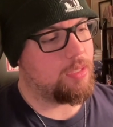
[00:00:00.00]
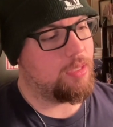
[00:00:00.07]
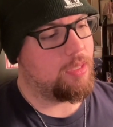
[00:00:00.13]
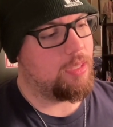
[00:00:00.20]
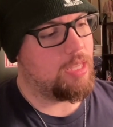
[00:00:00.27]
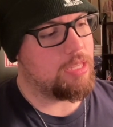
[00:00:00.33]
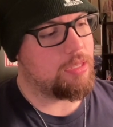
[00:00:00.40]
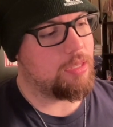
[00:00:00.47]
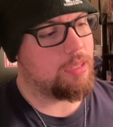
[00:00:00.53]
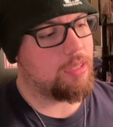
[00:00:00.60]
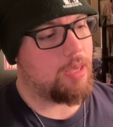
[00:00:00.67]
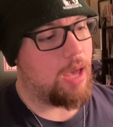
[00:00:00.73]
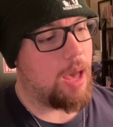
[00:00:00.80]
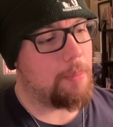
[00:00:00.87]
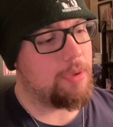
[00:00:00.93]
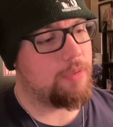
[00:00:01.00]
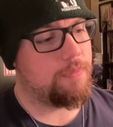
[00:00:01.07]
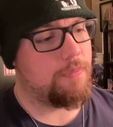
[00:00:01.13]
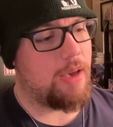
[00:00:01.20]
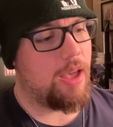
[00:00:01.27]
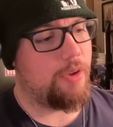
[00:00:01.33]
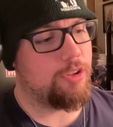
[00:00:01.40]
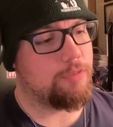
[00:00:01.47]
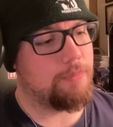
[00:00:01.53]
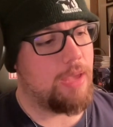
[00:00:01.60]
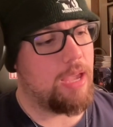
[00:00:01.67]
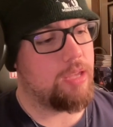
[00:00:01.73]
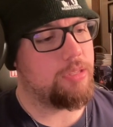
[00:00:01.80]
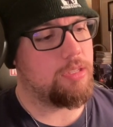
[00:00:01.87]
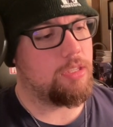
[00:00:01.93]
is this Comic Files
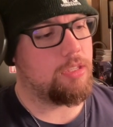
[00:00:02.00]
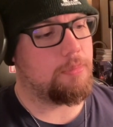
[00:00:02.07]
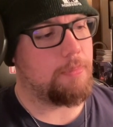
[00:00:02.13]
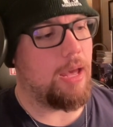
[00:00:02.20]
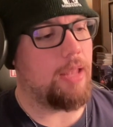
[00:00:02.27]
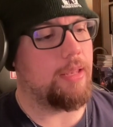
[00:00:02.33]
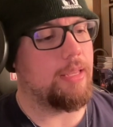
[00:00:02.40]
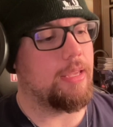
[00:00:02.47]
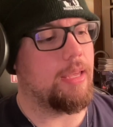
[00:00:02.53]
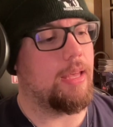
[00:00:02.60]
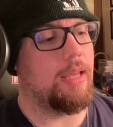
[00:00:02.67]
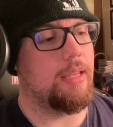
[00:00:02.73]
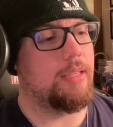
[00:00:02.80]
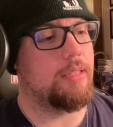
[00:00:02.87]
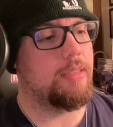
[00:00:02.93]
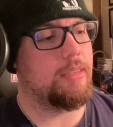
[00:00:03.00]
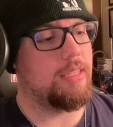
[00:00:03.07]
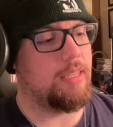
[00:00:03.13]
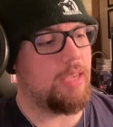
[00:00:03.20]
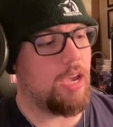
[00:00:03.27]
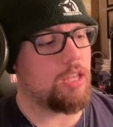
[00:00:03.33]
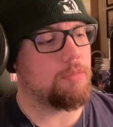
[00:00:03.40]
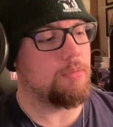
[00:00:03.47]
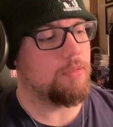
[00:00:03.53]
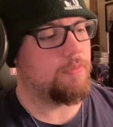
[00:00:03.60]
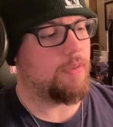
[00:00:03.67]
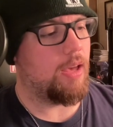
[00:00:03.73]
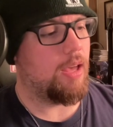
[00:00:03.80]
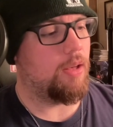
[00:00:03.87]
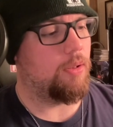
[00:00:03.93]
magazine spotlight, the X-Men
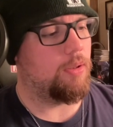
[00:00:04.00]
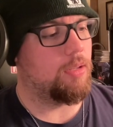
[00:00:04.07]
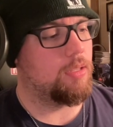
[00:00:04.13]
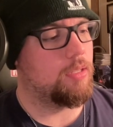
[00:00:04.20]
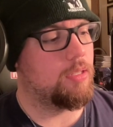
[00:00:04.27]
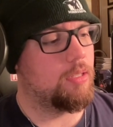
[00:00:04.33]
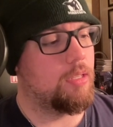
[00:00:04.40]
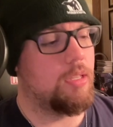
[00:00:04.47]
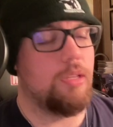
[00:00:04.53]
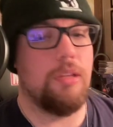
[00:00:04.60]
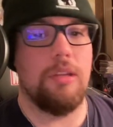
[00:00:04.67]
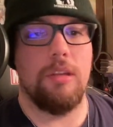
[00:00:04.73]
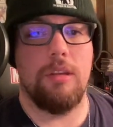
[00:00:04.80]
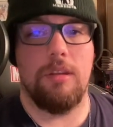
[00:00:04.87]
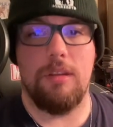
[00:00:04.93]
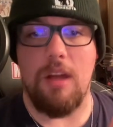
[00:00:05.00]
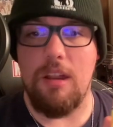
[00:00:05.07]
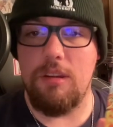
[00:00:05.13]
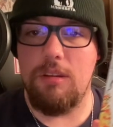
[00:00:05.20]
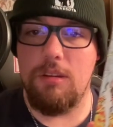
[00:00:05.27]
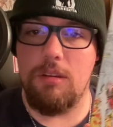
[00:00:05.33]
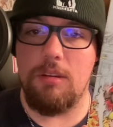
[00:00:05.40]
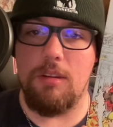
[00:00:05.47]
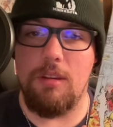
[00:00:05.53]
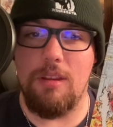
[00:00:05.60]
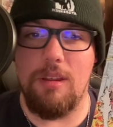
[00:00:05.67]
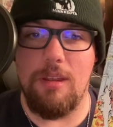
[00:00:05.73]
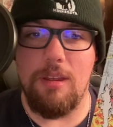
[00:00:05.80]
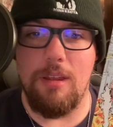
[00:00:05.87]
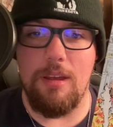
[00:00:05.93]
file, Sons
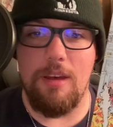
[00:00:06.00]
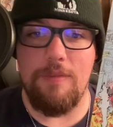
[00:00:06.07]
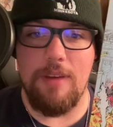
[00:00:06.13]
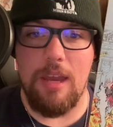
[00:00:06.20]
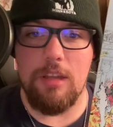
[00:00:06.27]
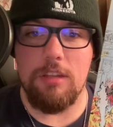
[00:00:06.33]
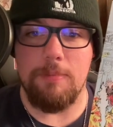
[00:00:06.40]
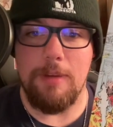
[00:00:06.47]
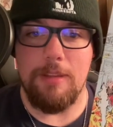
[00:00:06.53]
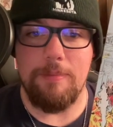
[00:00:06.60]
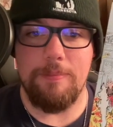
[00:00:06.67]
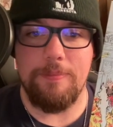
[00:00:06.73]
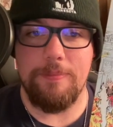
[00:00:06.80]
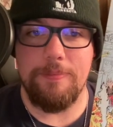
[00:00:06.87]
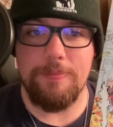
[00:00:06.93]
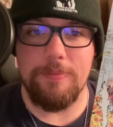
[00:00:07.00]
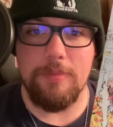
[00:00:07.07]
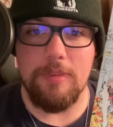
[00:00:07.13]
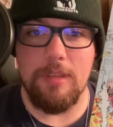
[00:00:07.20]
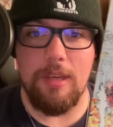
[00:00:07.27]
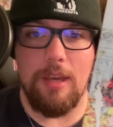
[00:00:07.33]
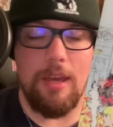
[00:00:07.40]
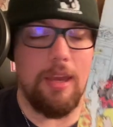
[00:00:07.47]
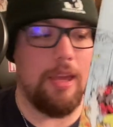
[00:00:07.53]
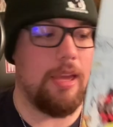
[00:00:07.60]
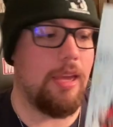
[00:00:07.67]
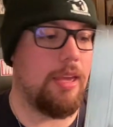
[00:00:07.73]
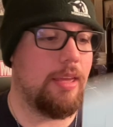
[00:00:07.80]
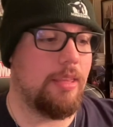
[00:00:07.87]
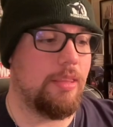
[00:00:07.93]
of X-Men.
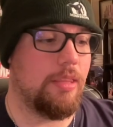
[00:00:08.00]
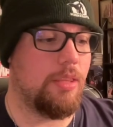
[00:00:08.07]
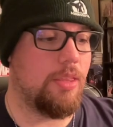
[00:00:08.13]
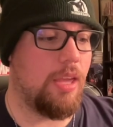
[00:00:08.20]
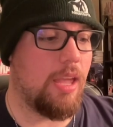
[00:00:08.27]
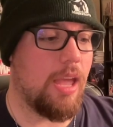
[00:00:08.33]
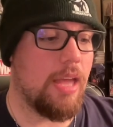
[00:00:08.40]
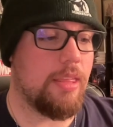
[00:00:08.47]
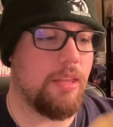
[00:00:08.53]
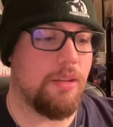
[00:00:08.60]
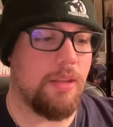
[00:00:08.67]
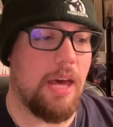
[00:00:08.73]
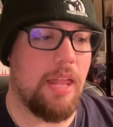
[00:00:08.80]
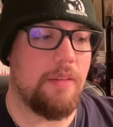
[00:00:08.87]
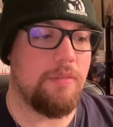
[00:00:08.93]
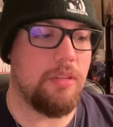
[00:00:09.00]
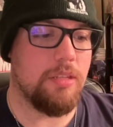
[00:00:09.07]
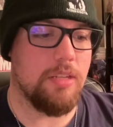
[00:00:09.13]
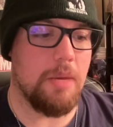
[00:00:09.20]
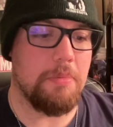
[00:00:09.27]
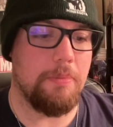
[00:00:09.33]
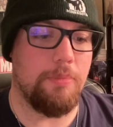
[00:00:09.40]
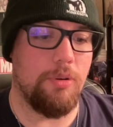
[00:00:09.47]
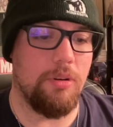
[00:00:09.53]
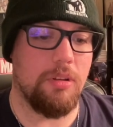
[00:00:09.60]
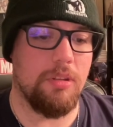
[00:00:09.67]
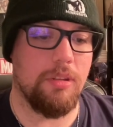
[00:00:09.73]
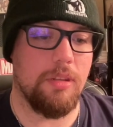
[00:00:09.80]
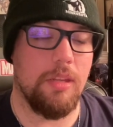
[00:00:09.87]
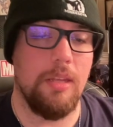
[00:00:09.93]
And they had a lot of these type of
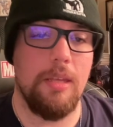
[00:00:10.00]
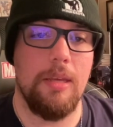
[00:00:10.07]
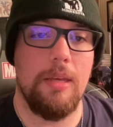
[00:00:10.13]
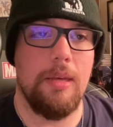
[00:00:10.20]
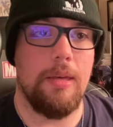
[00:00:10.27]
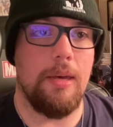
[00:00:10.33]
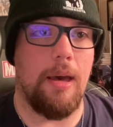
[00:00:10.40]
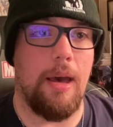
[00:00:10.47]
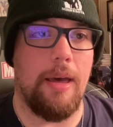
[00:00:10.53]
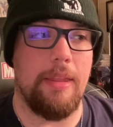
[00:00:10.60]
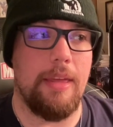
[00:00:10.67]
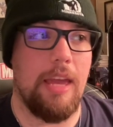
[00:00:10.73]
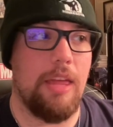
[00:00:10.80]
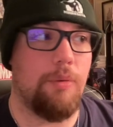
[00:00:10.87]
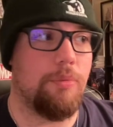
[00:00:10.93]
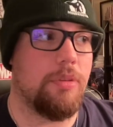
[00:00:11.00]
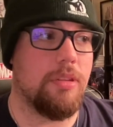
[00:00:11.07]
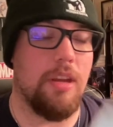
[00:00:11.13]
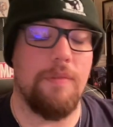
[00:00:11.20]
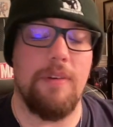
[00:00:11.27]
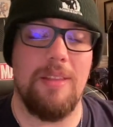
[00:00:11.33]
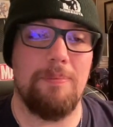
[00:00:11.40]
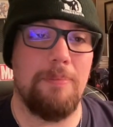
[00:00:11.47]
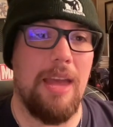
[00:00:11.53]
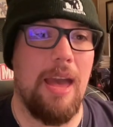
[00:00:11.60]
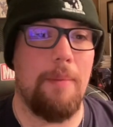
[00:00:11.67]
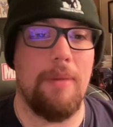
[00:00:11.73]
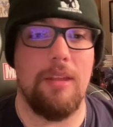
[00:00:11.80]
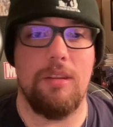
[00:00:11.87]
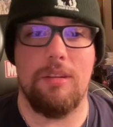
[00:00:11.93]
books. They had stuff on
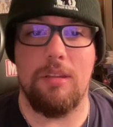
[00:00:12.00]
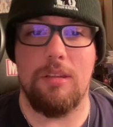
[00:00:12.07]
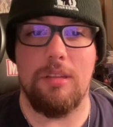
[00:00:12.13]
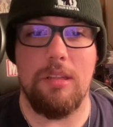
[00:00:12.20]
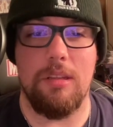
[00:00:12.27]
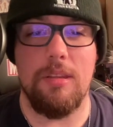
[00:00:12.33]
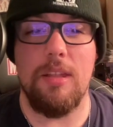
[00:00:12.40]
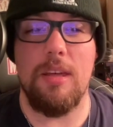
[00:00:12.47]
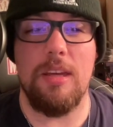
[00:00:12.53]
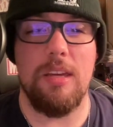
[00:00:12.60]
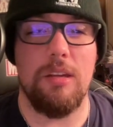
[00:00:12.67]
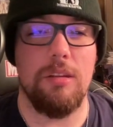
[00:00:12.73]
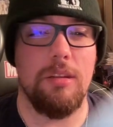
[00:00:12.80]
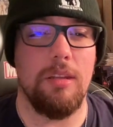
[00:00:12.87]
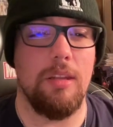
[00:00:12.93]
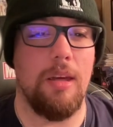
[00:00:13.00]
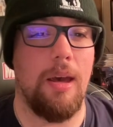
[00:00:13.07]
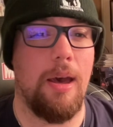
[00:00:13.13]
Batman 66,